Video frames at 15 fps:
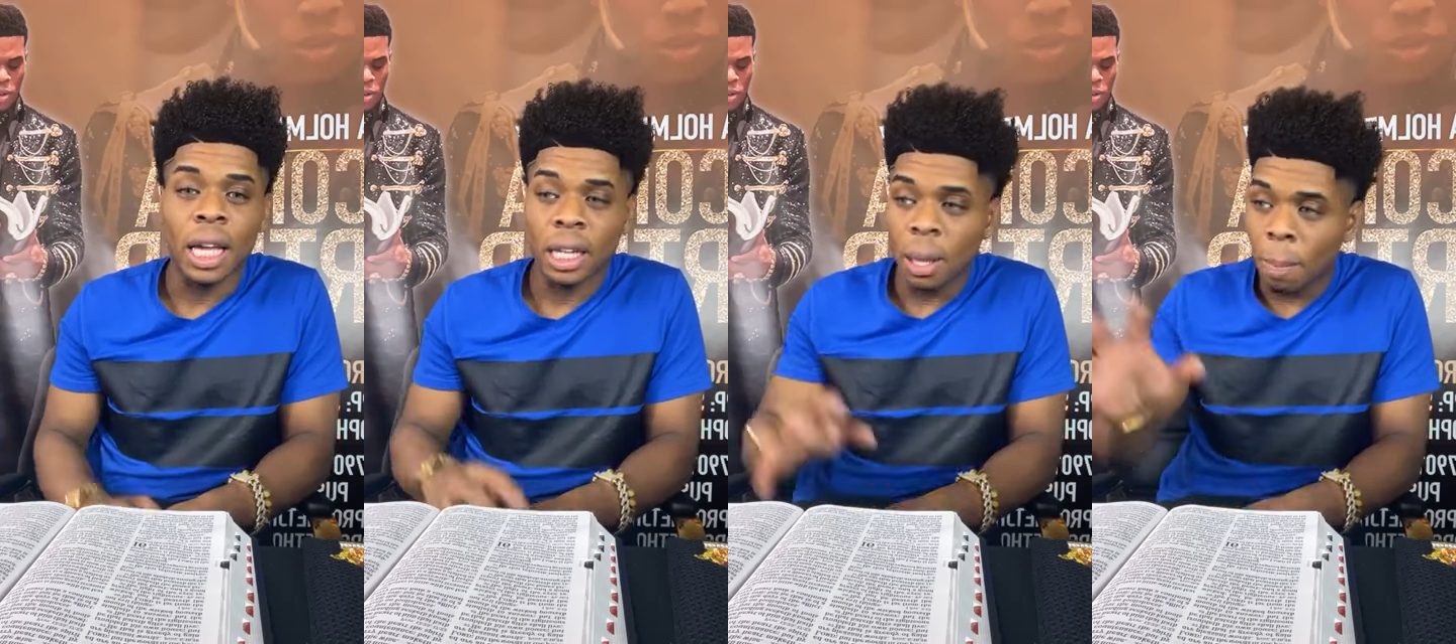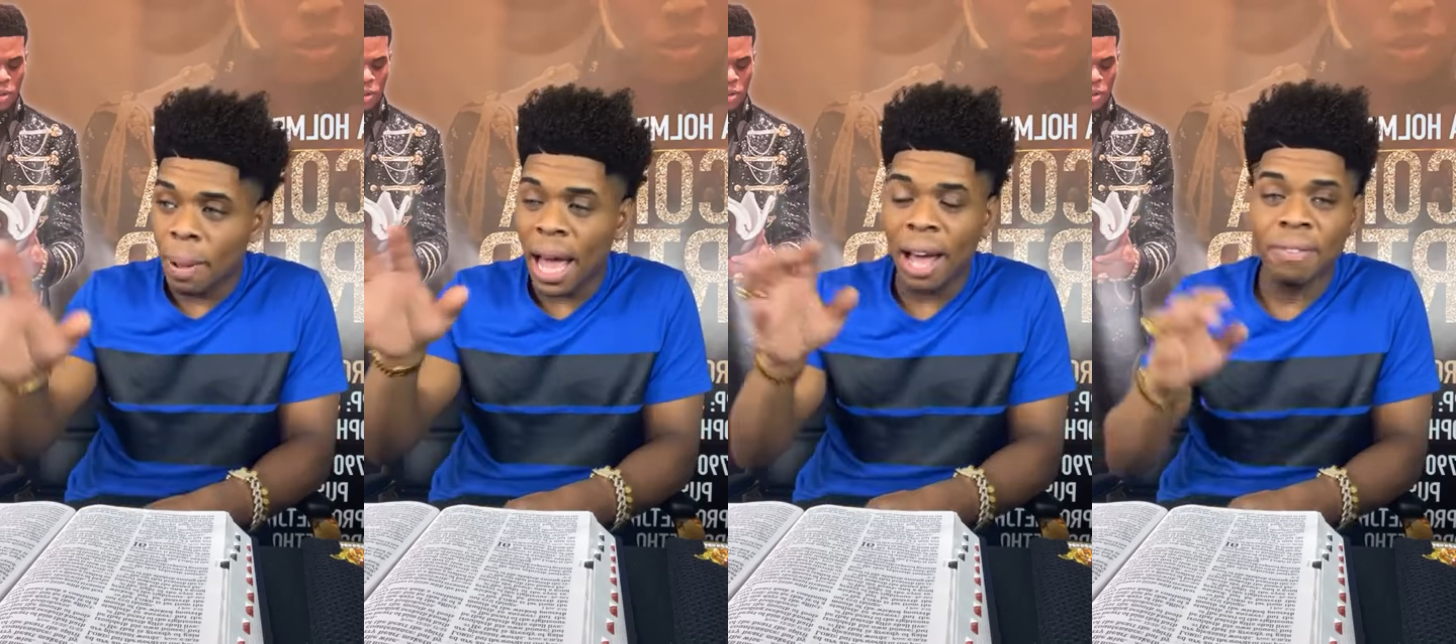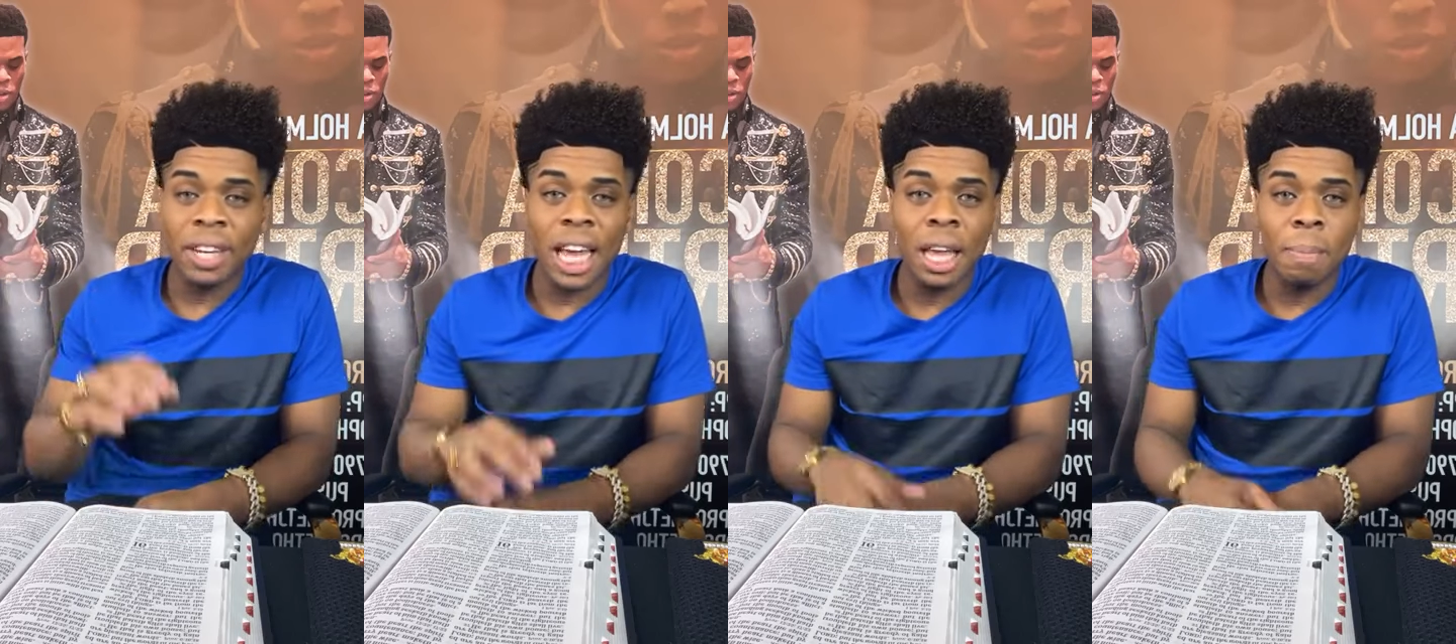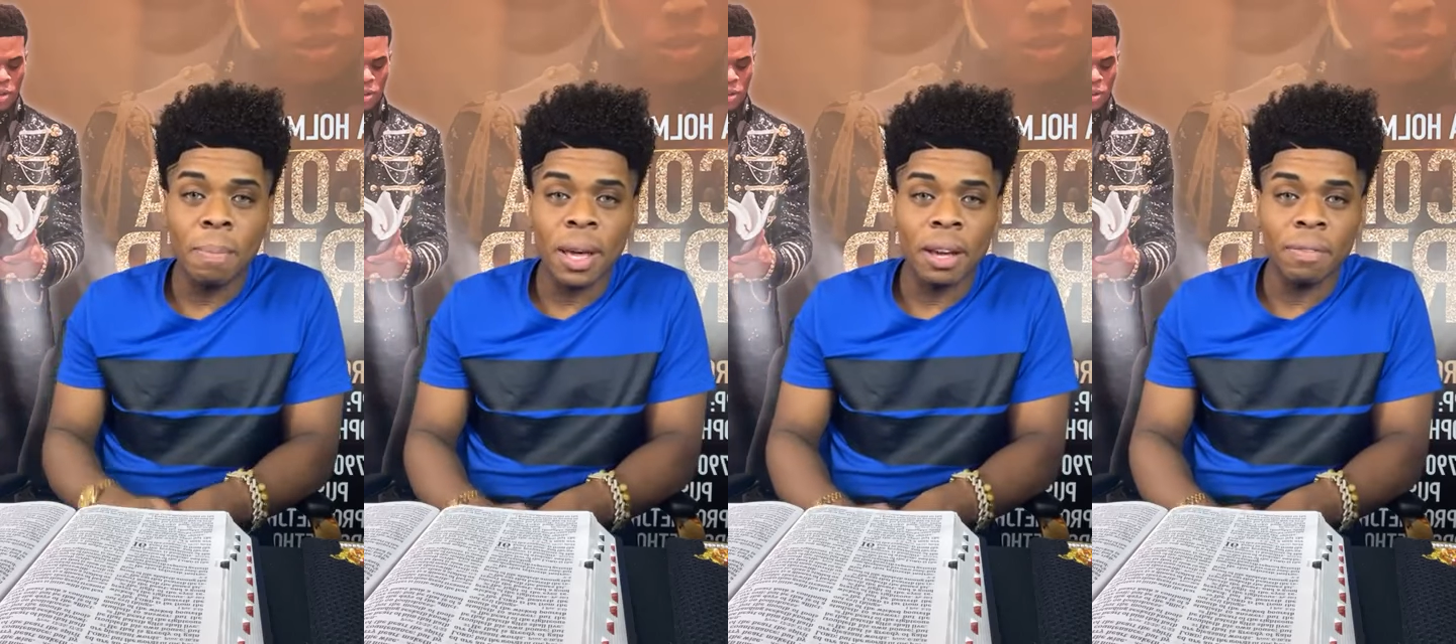the path that
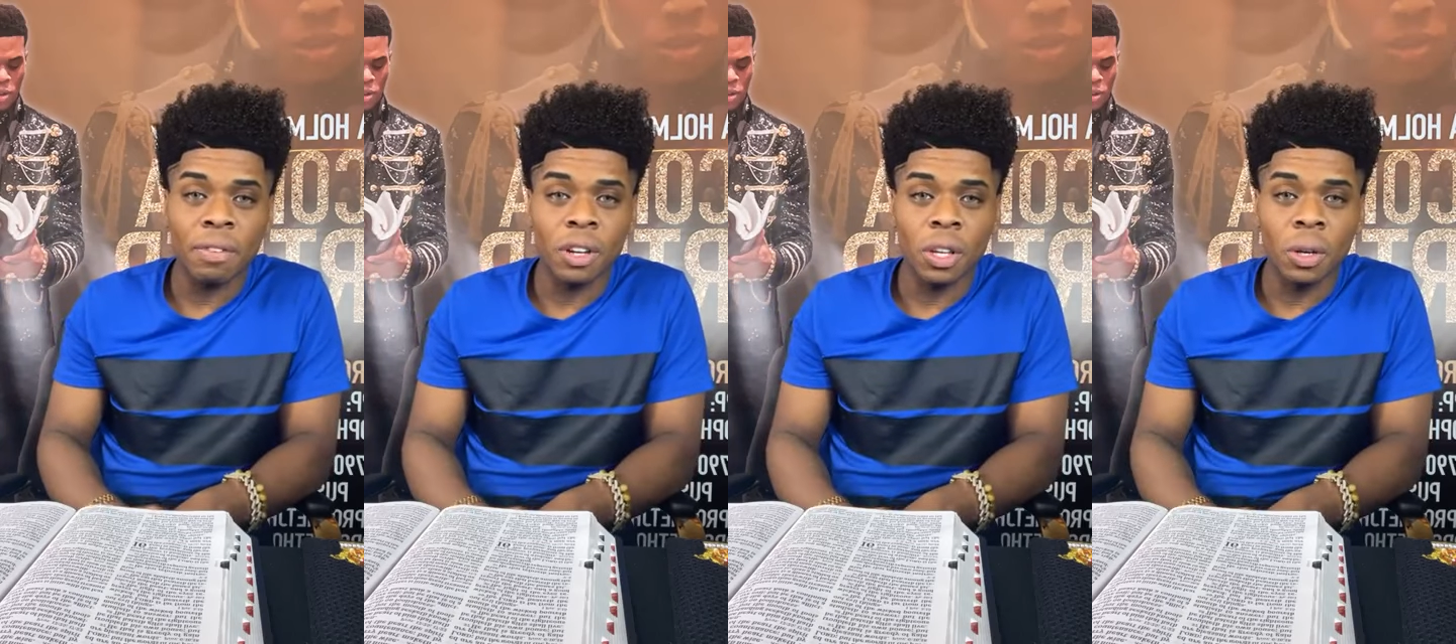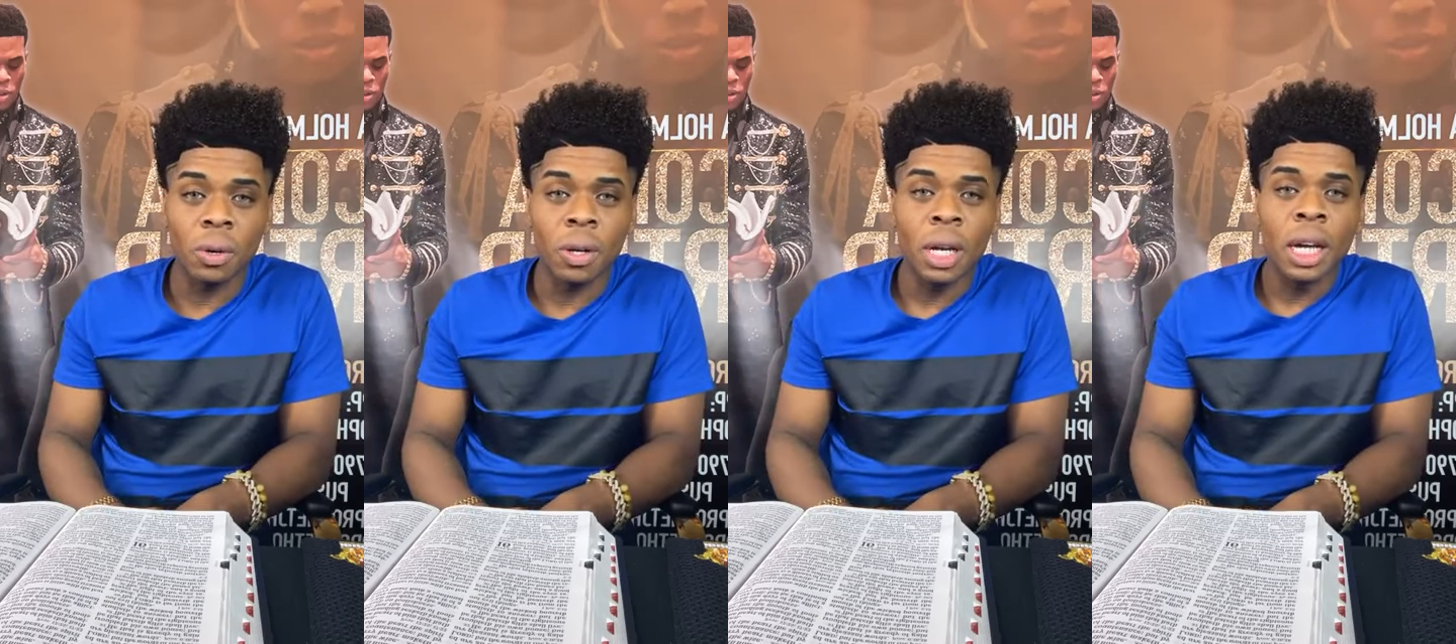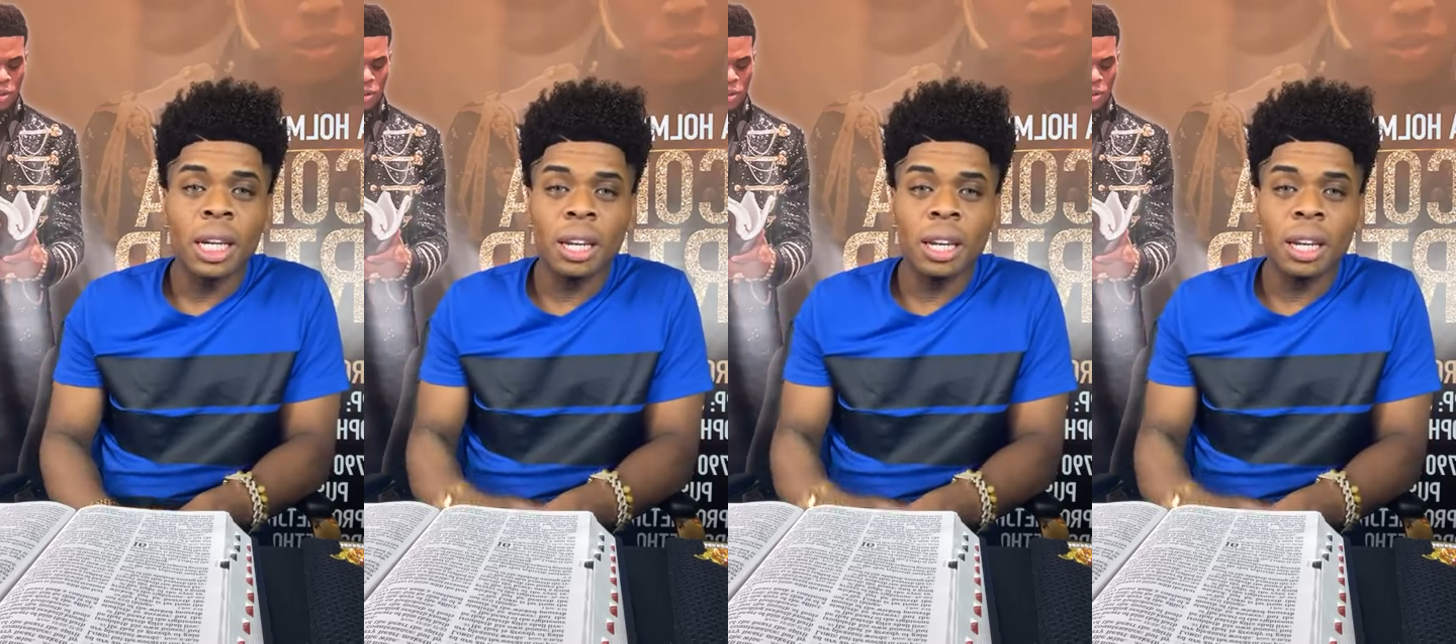he picked for you.